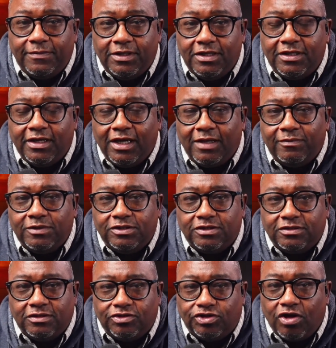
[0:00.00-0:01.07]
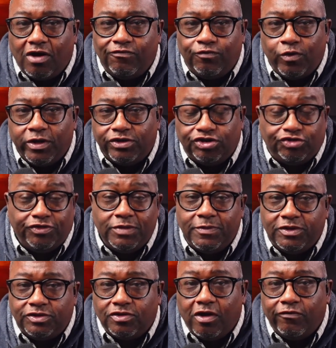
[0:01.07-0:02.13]
Ecamm is software, streaming
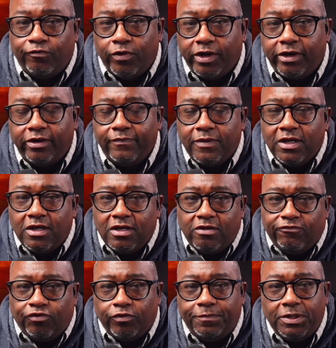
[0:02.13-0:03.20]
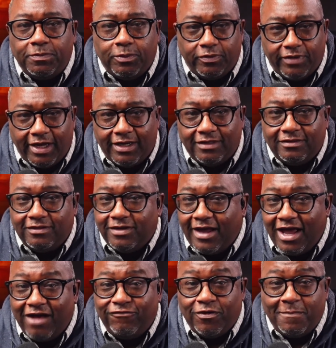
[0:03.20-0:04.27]
software for people that
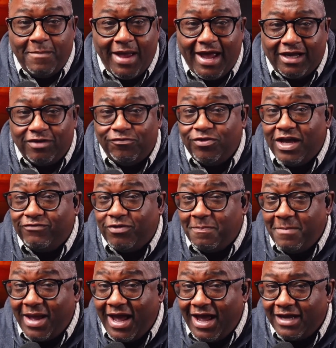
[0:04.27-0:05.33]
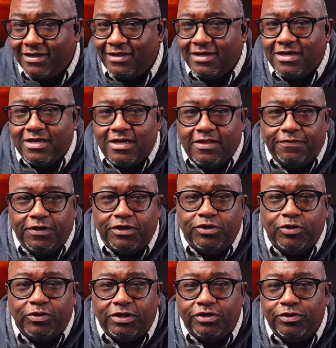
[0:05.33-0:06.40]
have a Mac. If you have a Mac, then
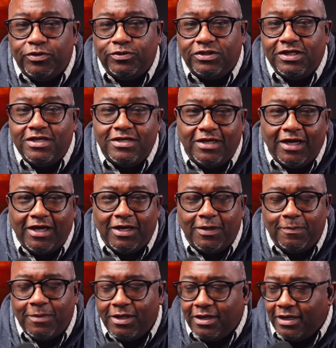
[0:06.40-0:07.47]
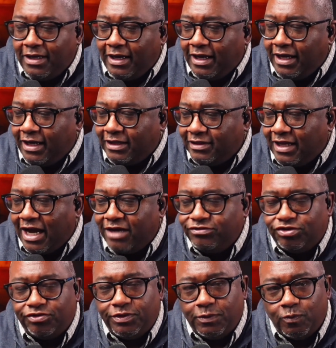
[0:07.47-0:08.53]
you can use Ecamm and live
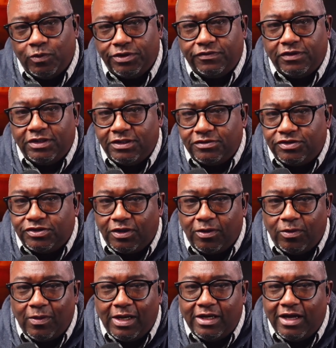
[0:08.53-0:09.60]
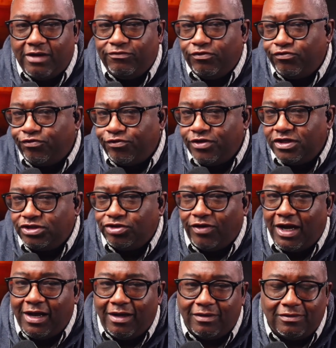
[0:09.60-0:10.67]
stream with it. And so I have a free
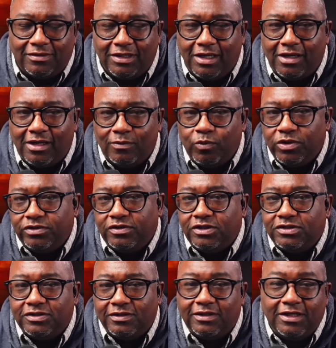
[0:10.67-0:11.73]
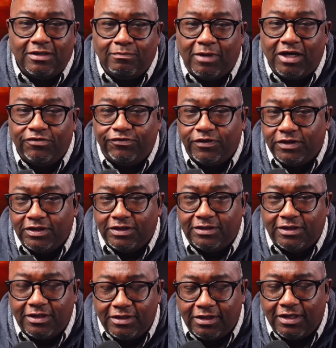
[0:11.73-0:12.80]
trial with this link, my affiliate
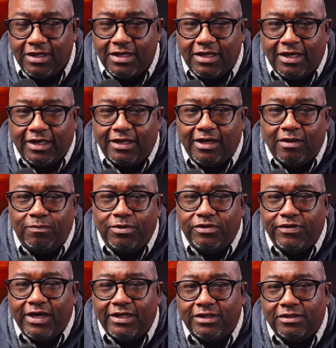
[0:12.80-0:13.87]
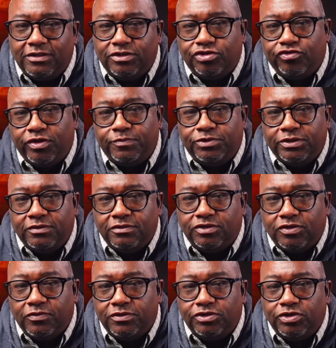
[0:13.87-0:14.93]
link, and I'll put that in the description
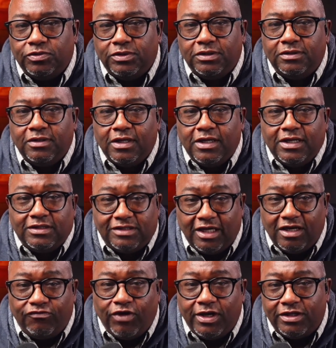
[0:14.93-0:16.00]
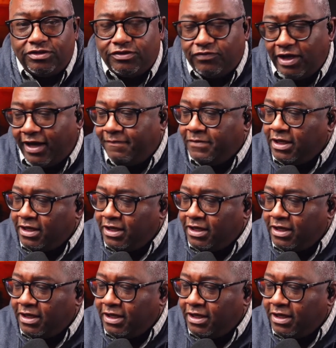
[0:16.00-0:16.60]
so that you can take advantage of that.